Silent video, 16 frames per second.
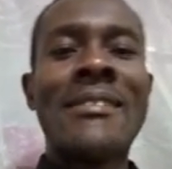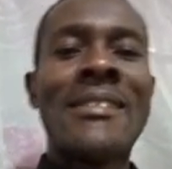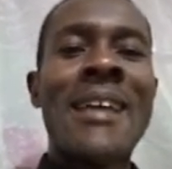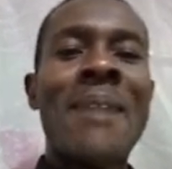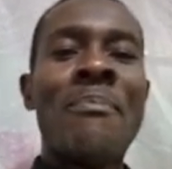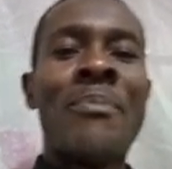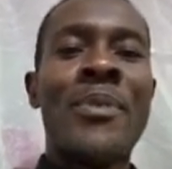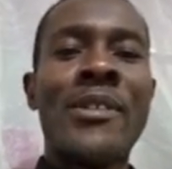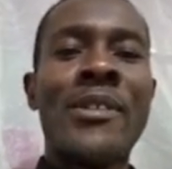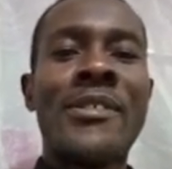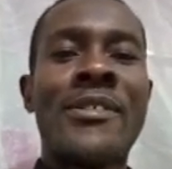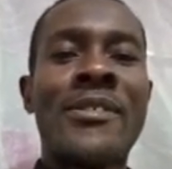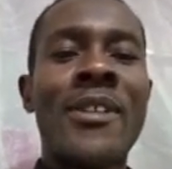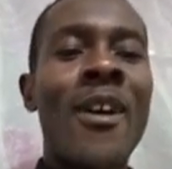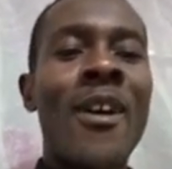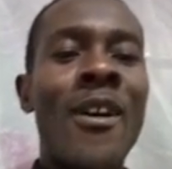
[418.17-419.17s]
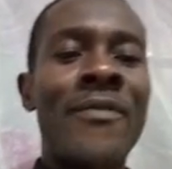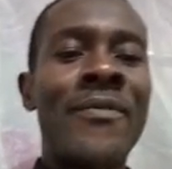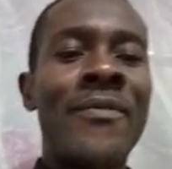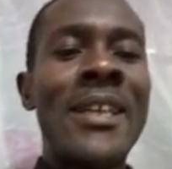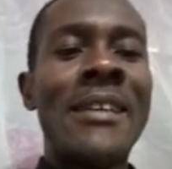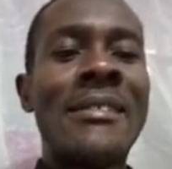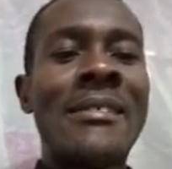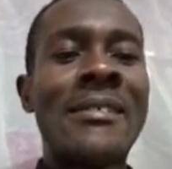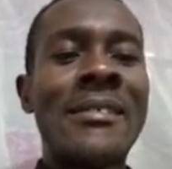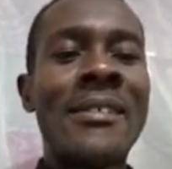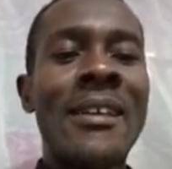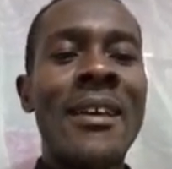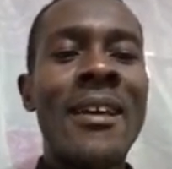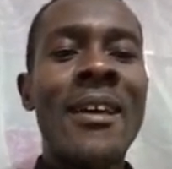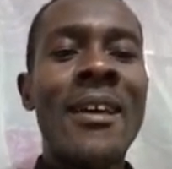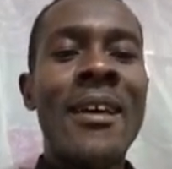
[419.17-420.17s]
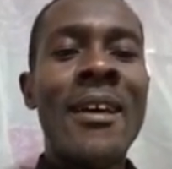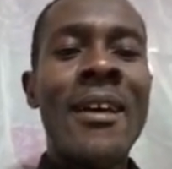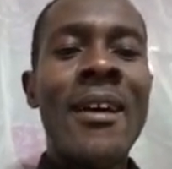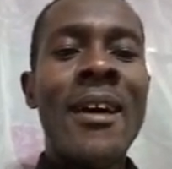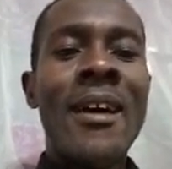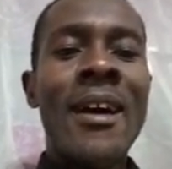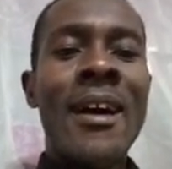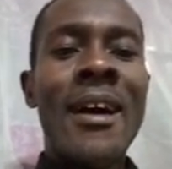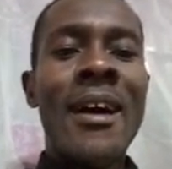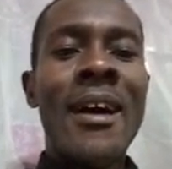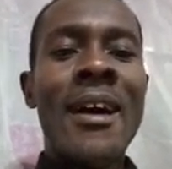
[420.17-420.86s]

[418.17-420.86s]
crop pest and animal